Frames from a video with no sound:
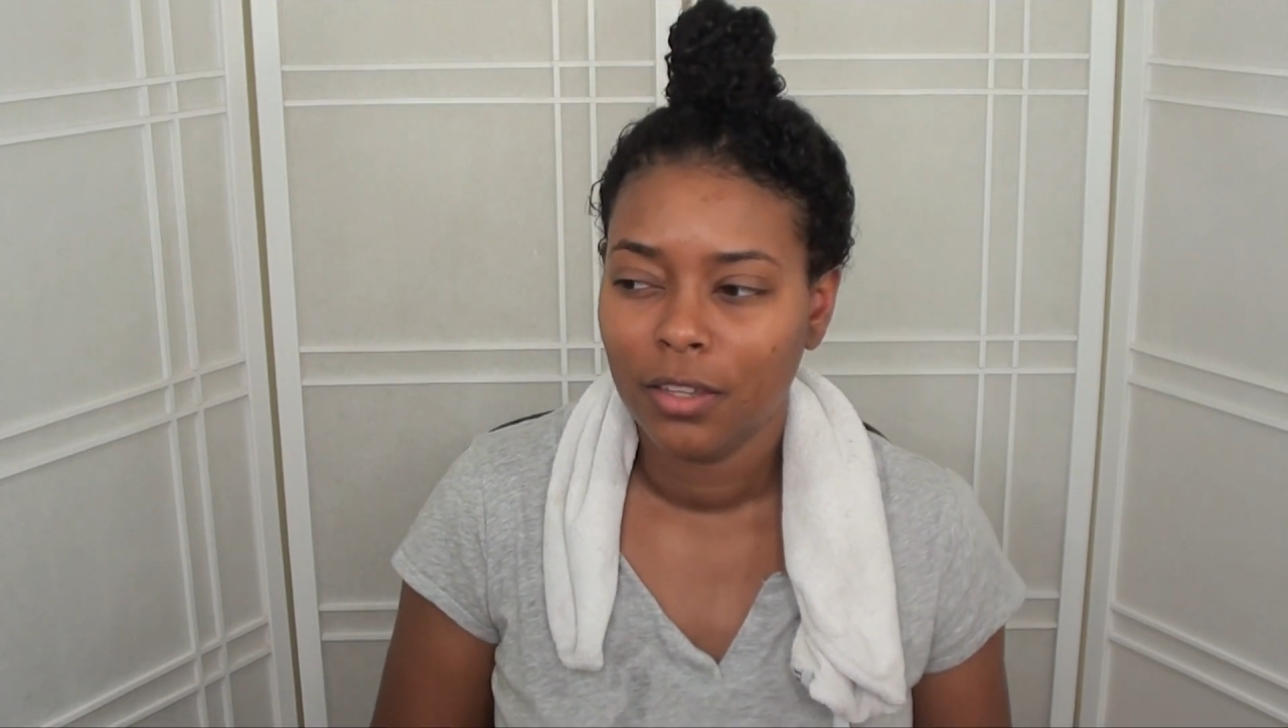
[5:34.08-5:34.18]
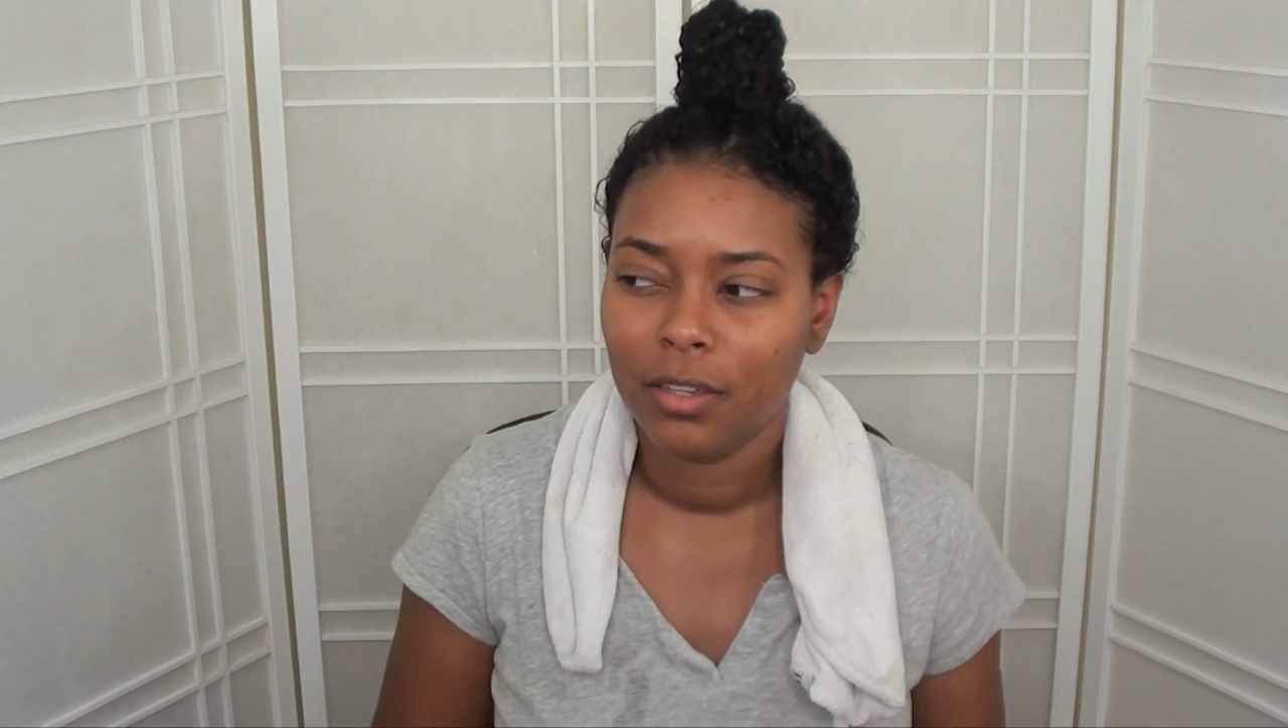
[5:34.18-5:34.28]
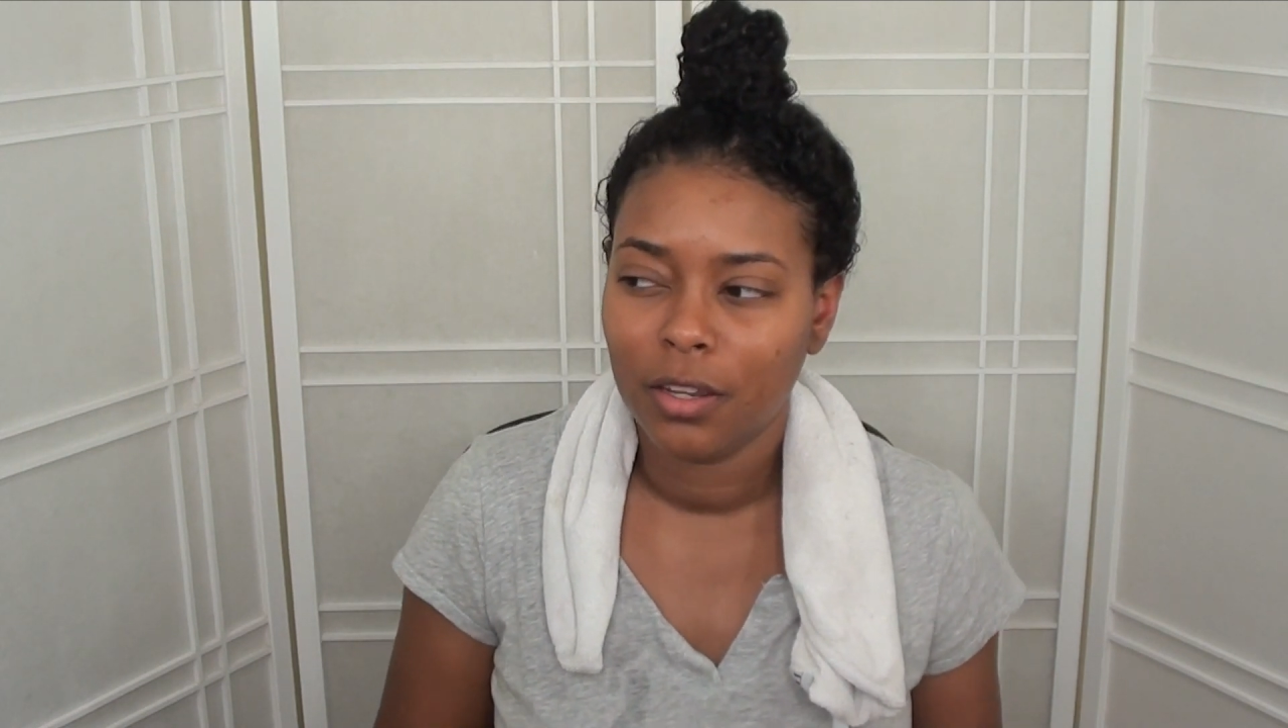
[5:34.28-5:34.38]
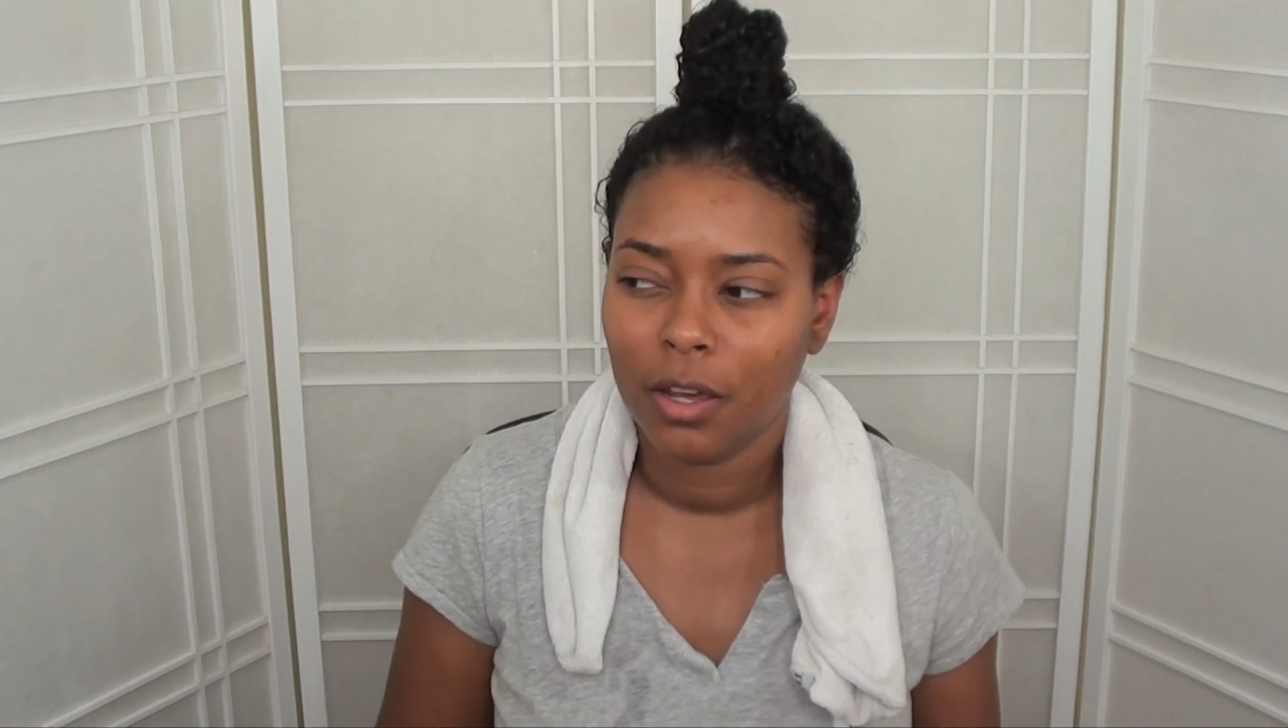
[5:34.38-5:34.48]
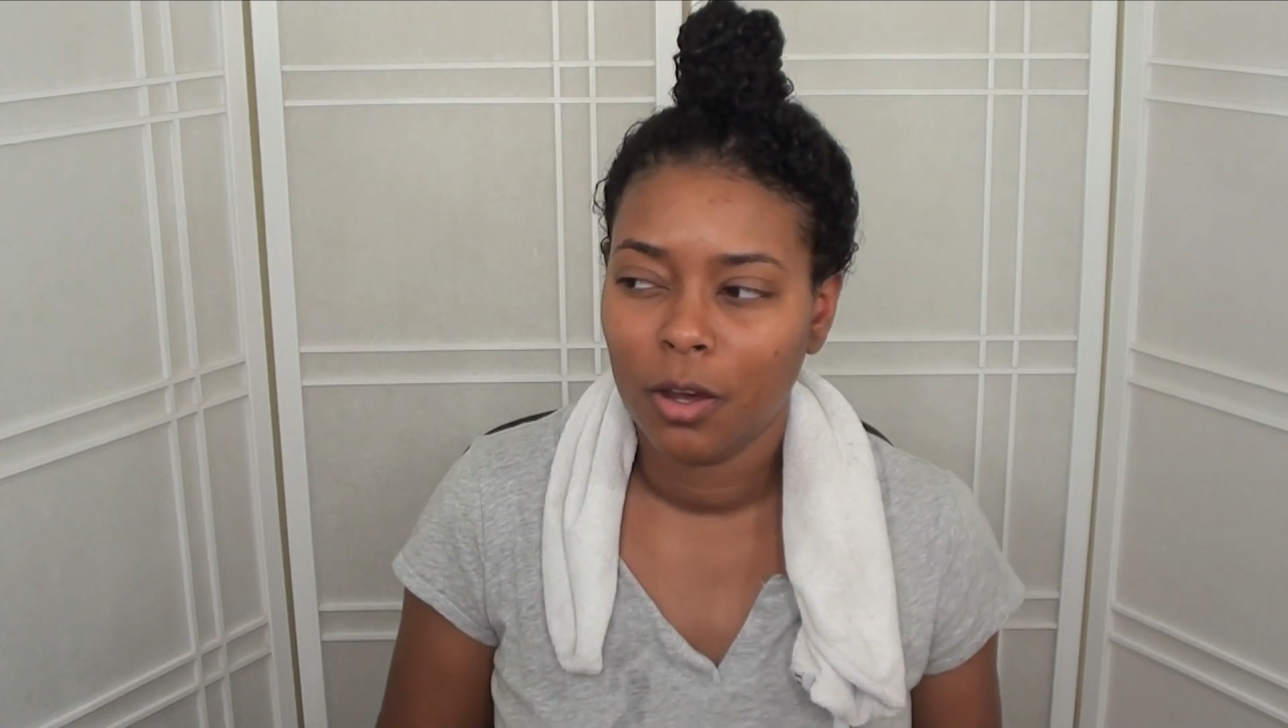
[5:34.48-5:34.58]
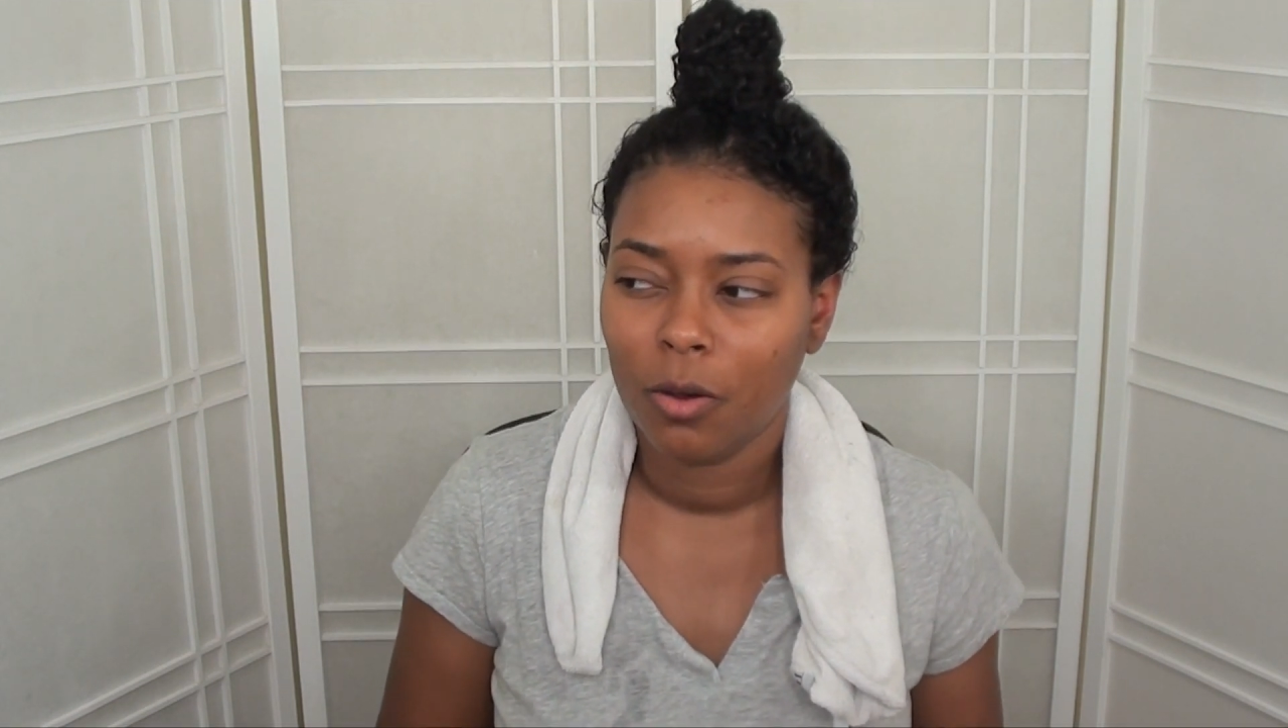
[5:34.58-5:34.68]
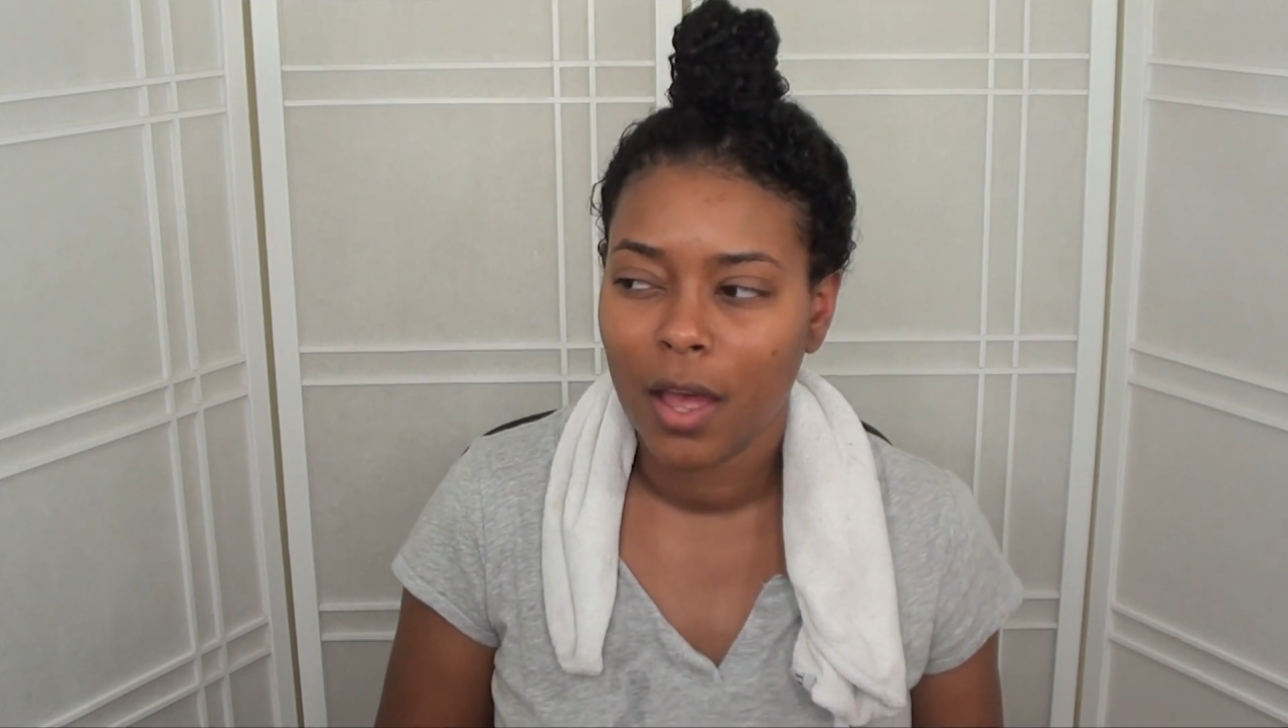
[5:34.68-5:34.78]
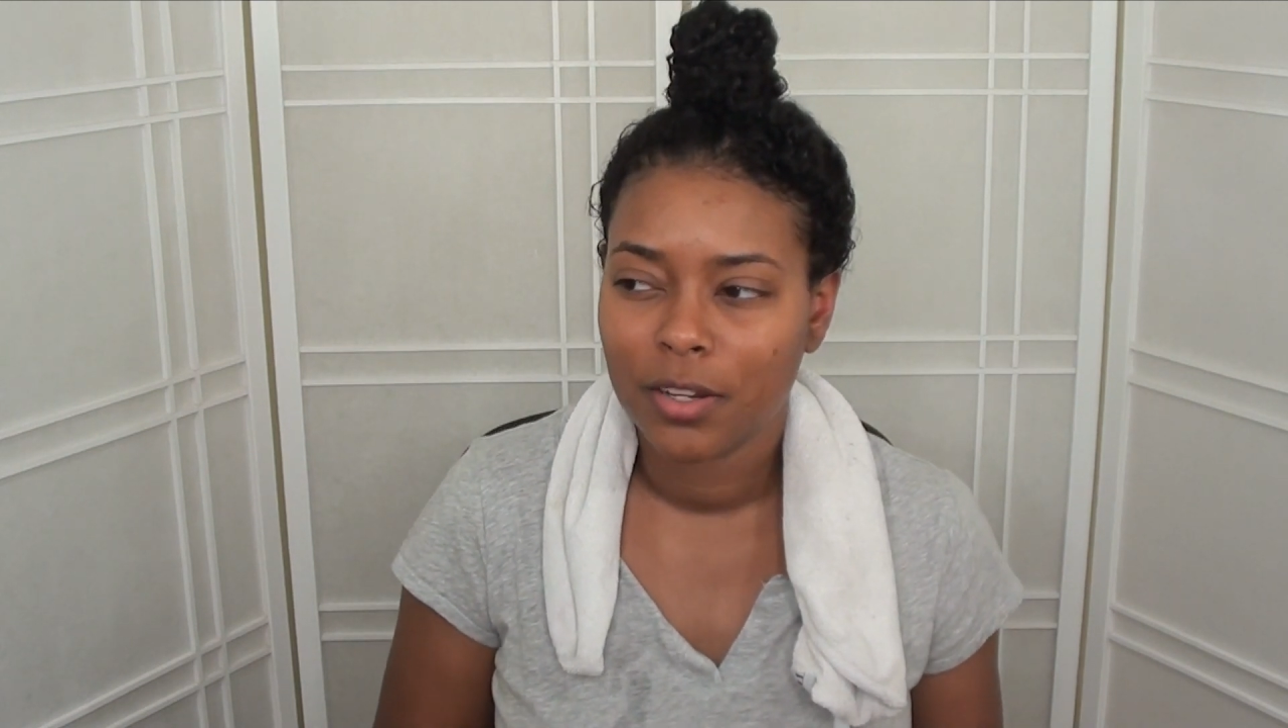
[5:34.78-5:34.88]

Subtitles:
you know,